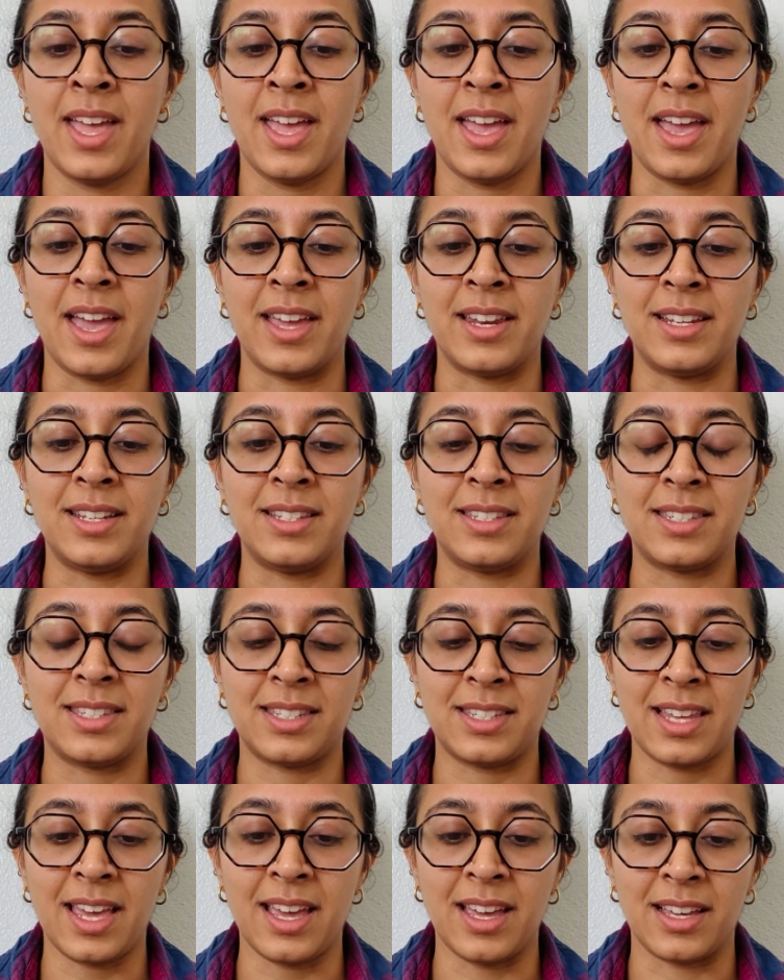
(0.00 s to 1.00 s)
And
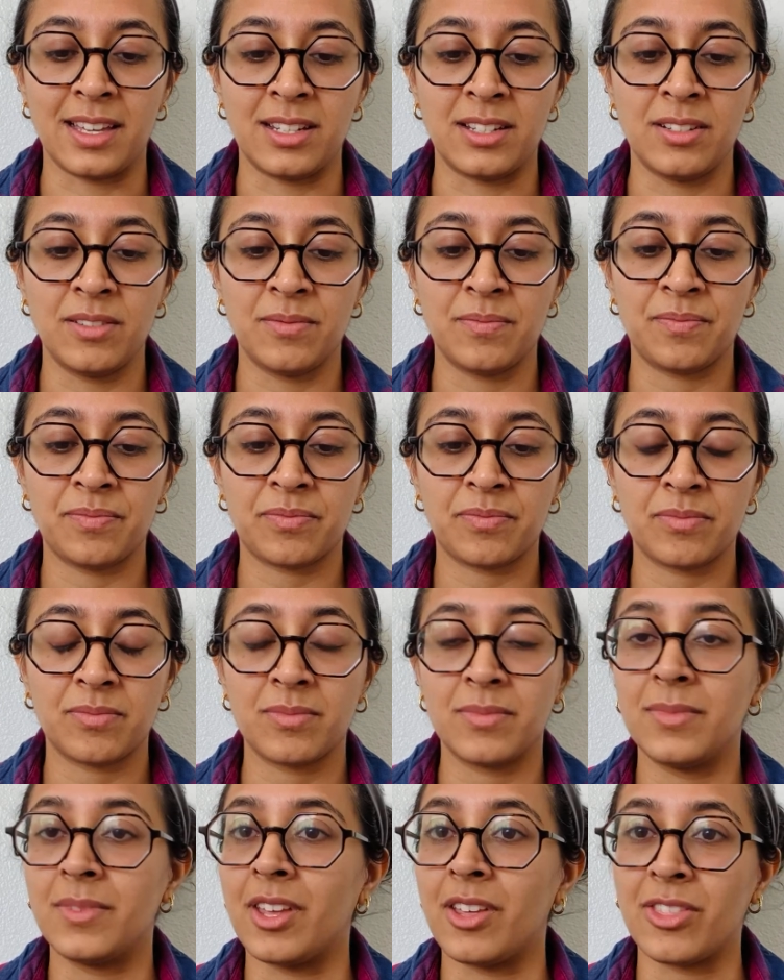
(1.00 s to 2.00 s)
instead,
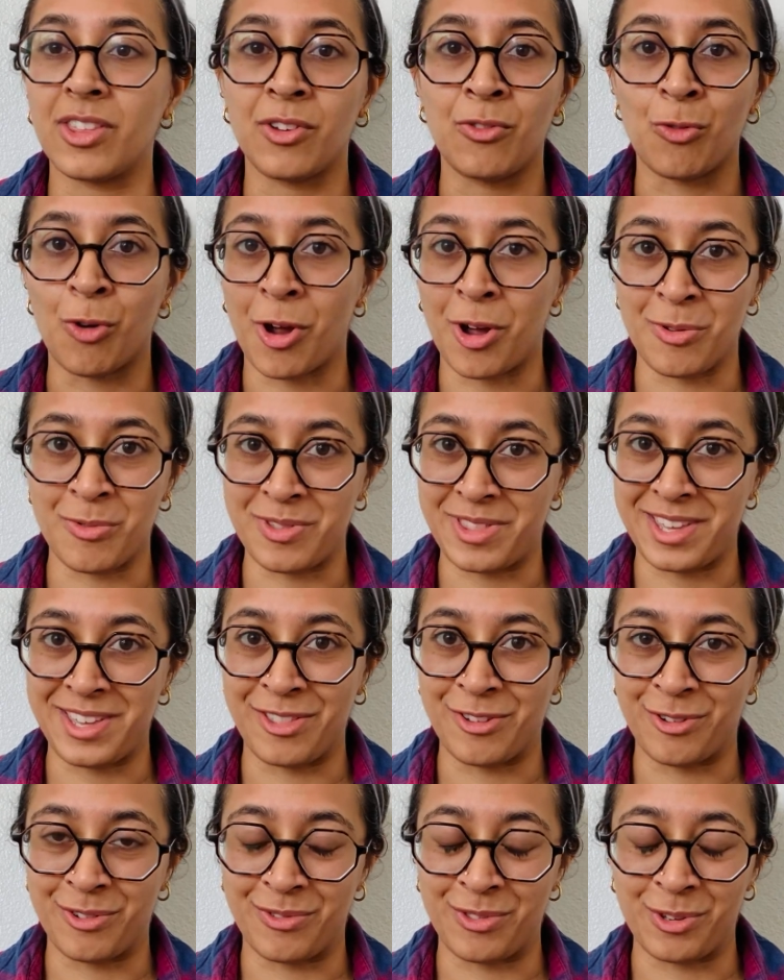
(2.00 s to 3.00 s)
nothing wrong with
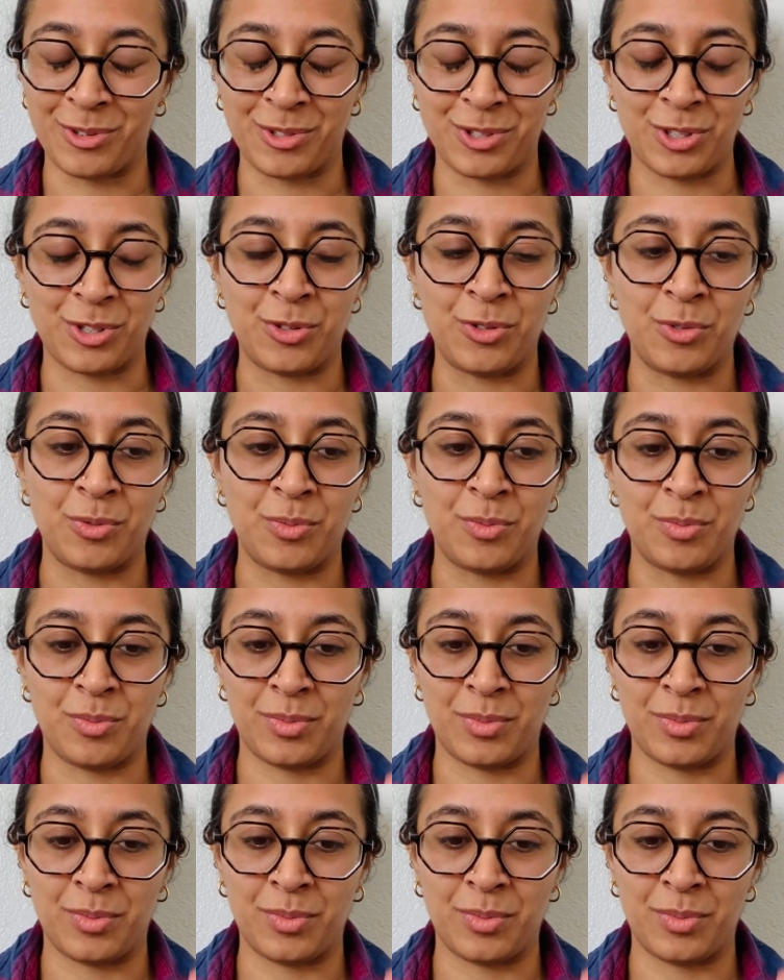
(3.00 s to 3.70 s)
either of those two